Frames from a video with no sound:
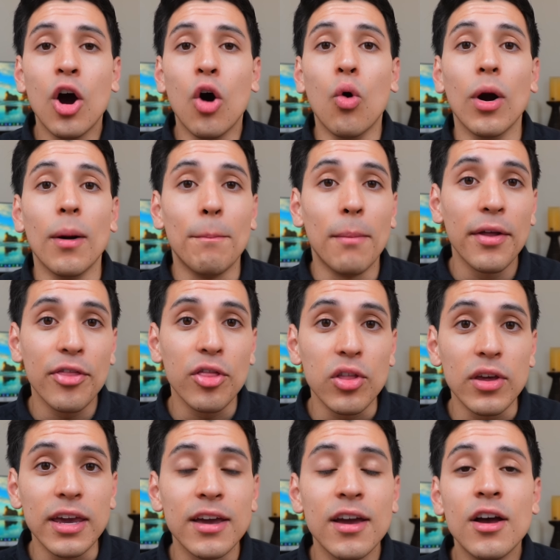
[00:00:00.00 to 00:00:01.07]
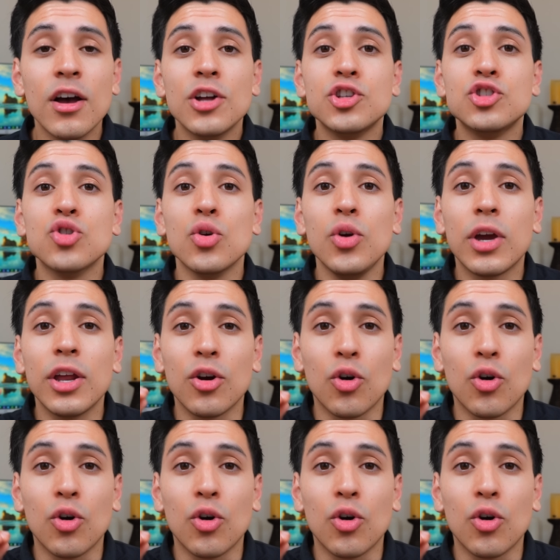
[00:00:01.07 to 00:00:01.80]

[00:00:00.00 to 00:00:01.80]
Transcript: or monthly, so you can